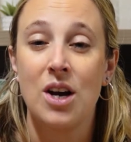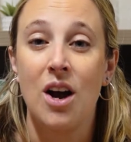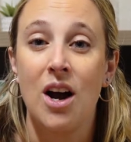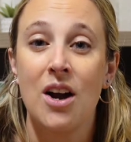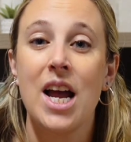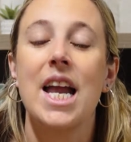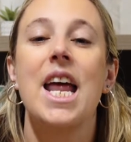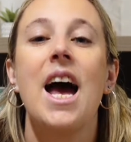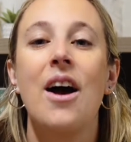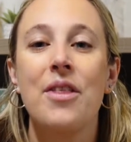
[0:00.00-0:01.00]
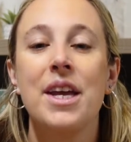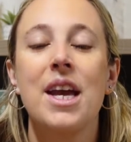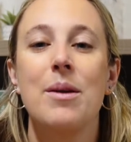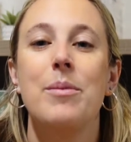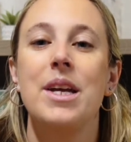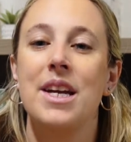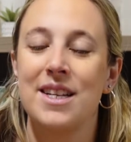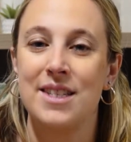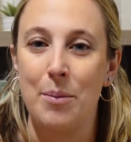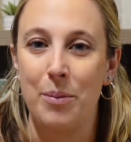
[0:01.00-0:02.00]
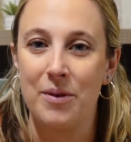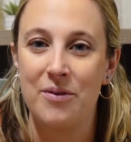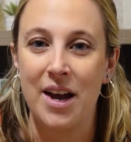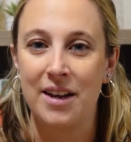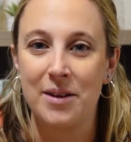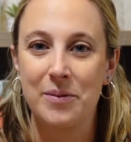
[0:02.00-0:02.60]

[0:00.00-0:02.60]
are and how they can be exemplified.